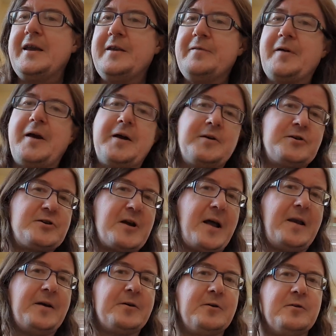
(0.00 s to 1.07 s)

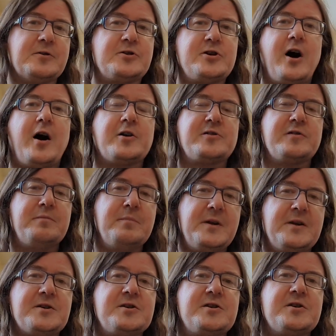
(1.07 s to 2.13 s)
evangelical church of
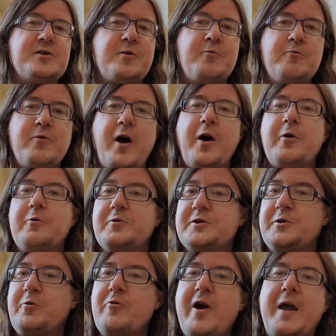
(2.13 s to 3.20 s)
ministers arose
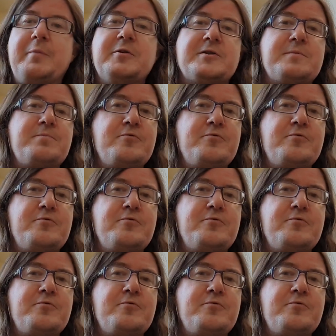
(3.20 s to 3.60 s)
who were able to